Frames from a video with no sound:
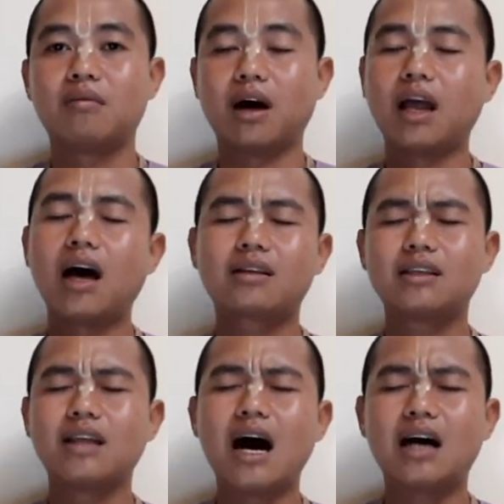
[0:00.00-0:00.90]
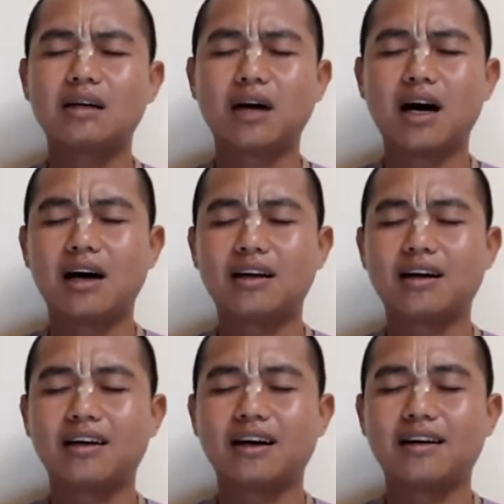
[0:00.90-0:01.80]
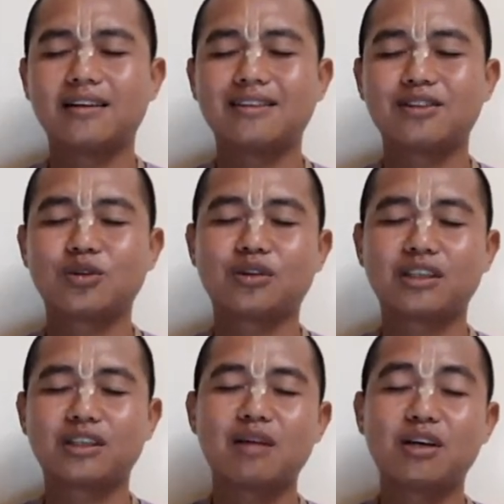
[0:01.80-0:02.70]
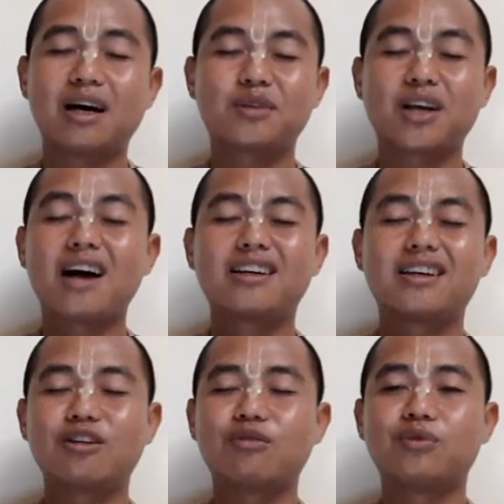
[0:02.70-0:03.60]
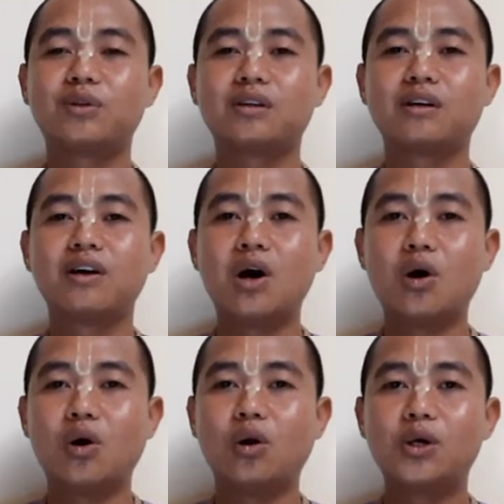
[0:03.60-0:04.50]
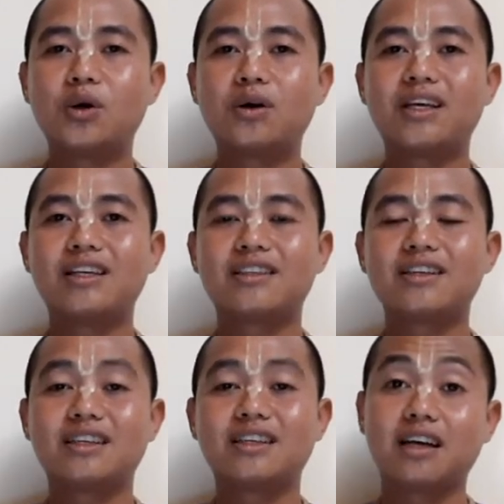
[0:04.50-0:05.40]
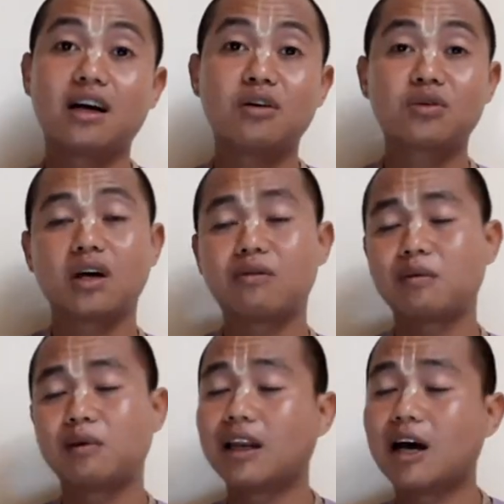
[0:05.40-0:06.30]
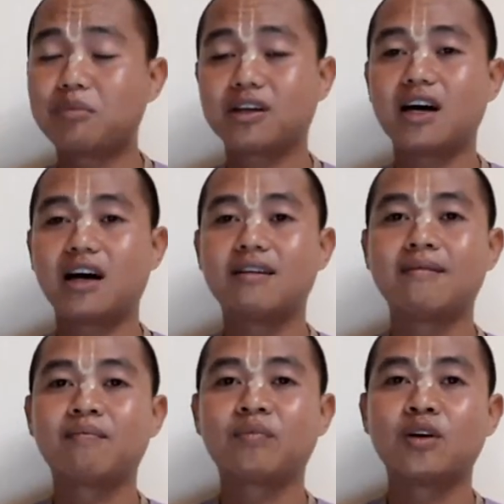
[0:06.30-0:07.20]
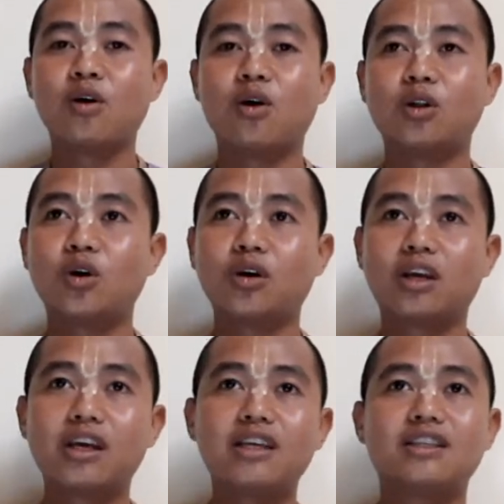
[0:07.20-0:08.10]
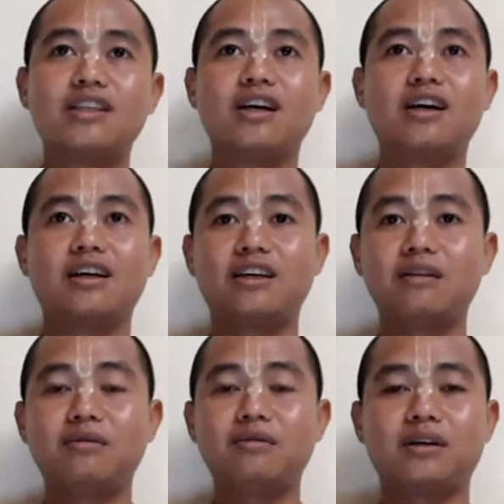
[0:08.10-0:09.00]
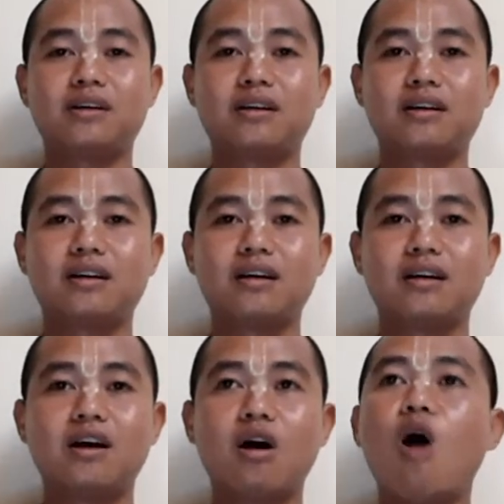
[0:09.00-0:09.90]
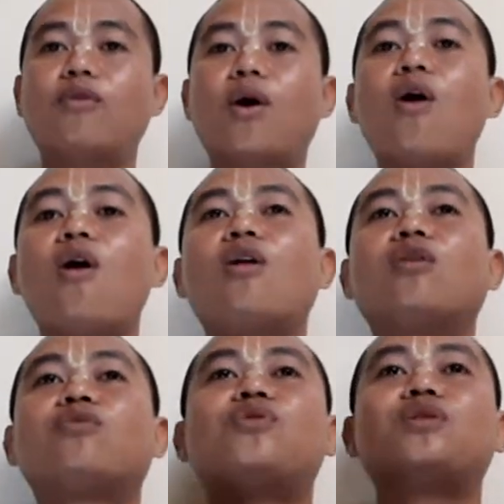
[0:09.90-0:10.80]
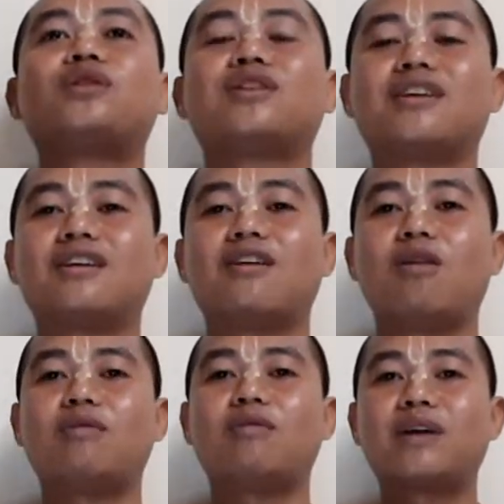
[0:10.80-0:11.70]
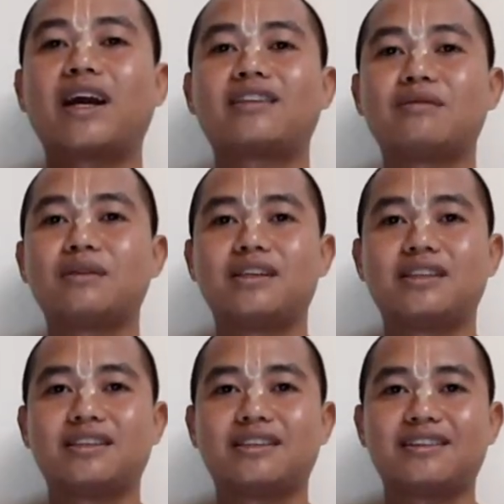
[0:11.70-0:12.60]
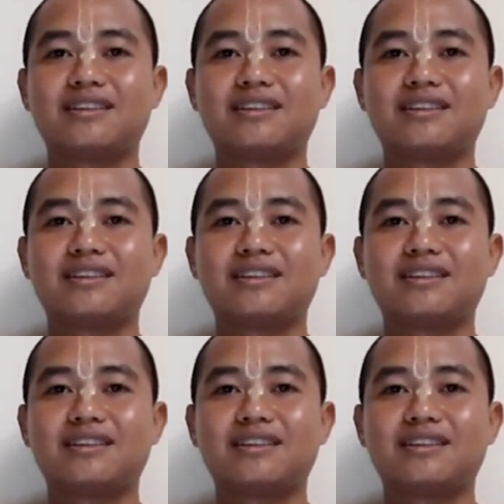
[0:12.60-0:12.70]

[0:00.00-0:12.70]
Avarti dhanyam adaya. So Krishna becomes hungry of fruit. Although he is the Yayao Sarva Phala Prada, although he is the giver of all fruits of our activities,